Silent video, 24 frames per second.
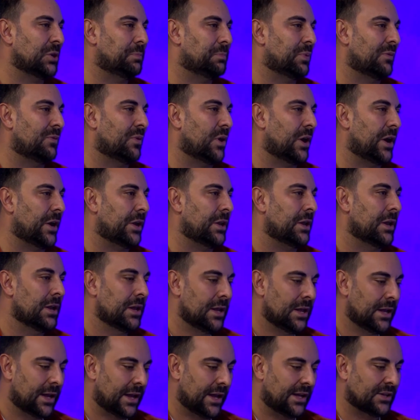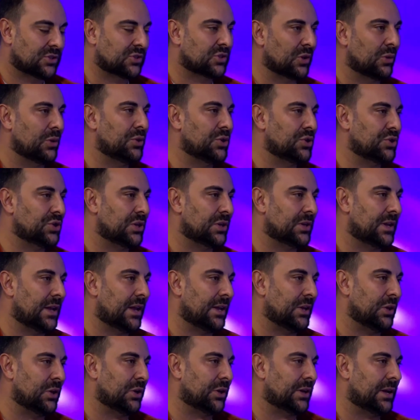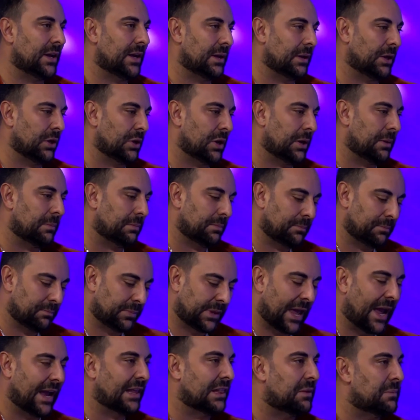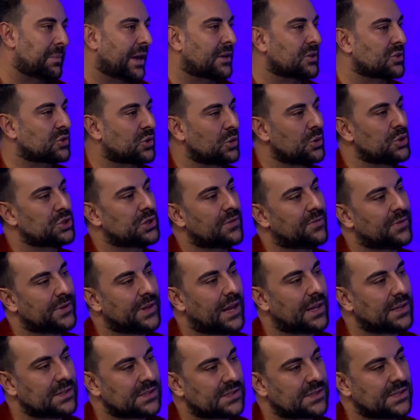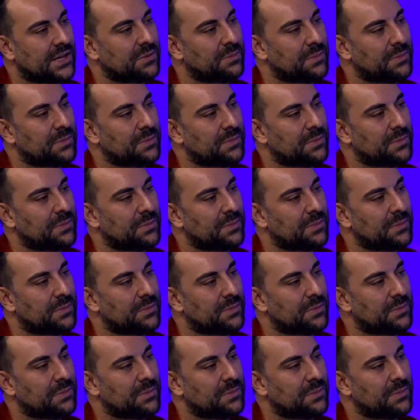provide a solution, and you got to tailor make a solution for that segment.